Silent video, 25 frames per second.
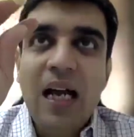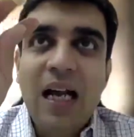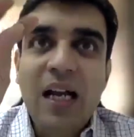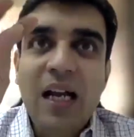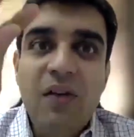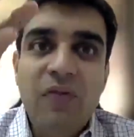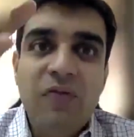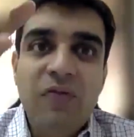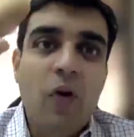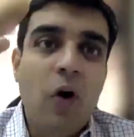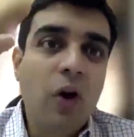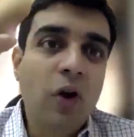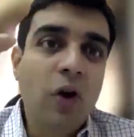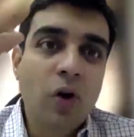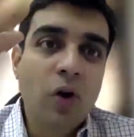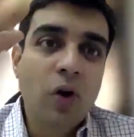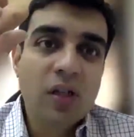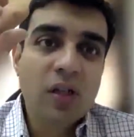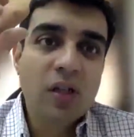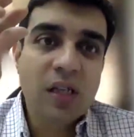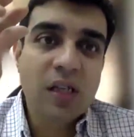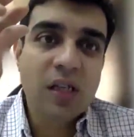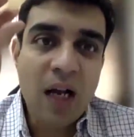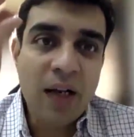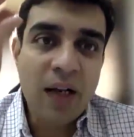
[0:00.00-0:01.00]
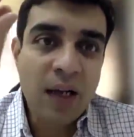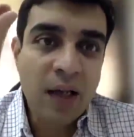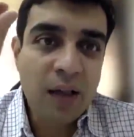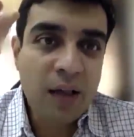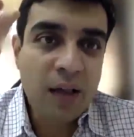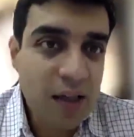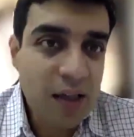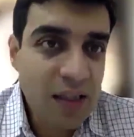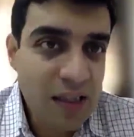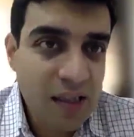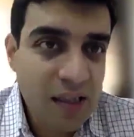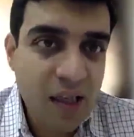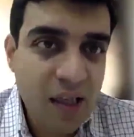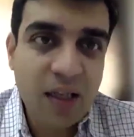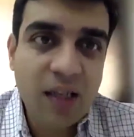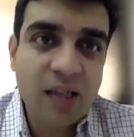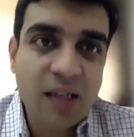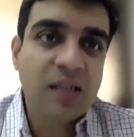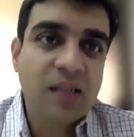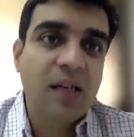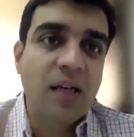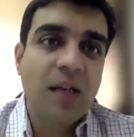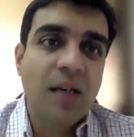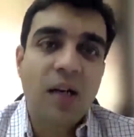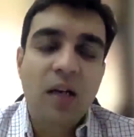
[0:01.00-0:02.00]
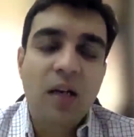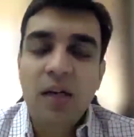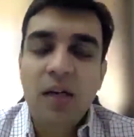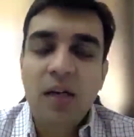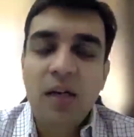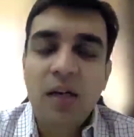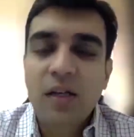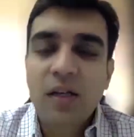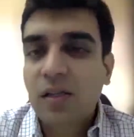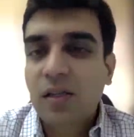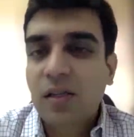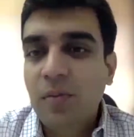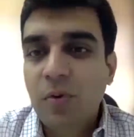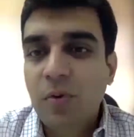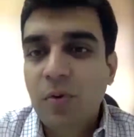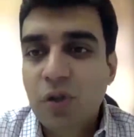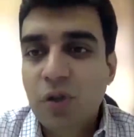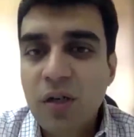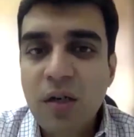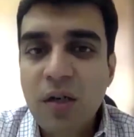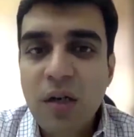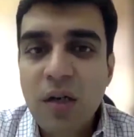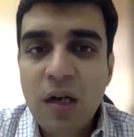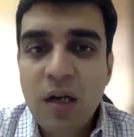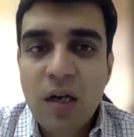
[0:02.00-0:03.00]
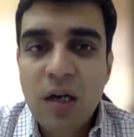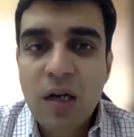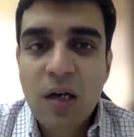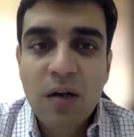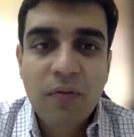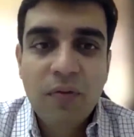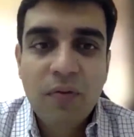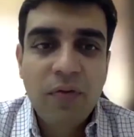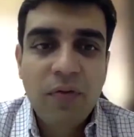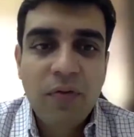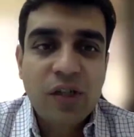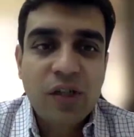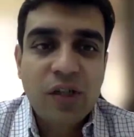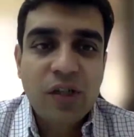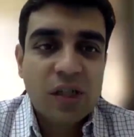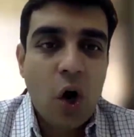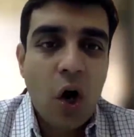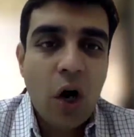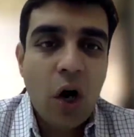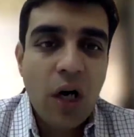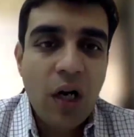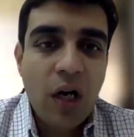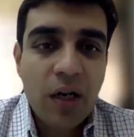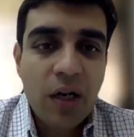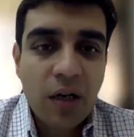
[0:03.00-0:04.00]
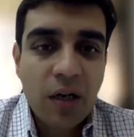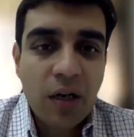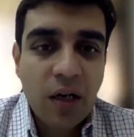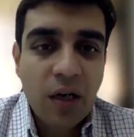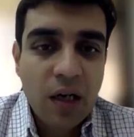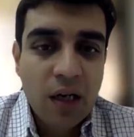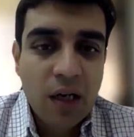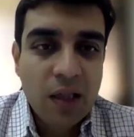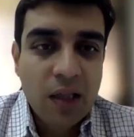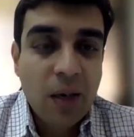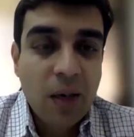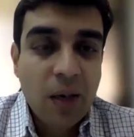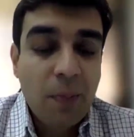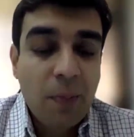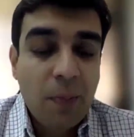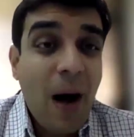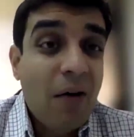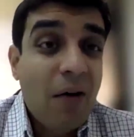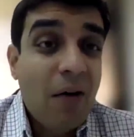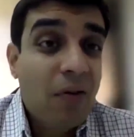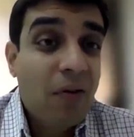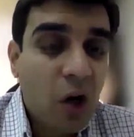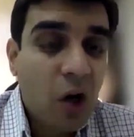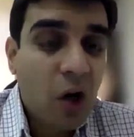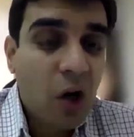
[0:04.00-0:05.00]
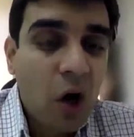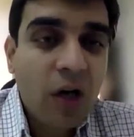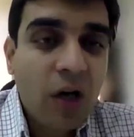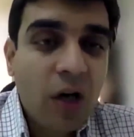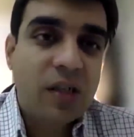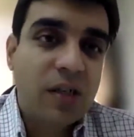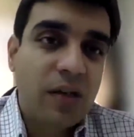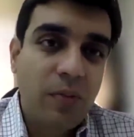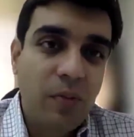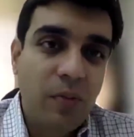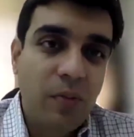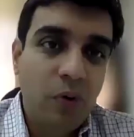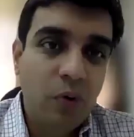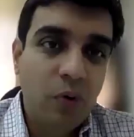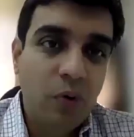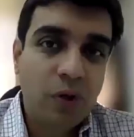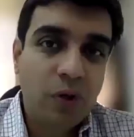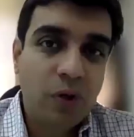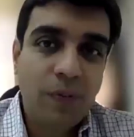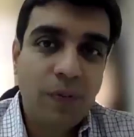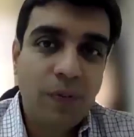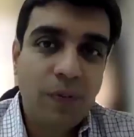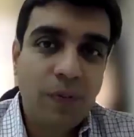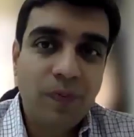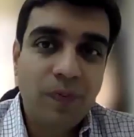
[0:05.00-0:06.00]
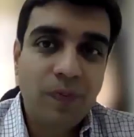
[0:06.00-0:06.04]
It follows another statistical distribution, which is called the power law distribution.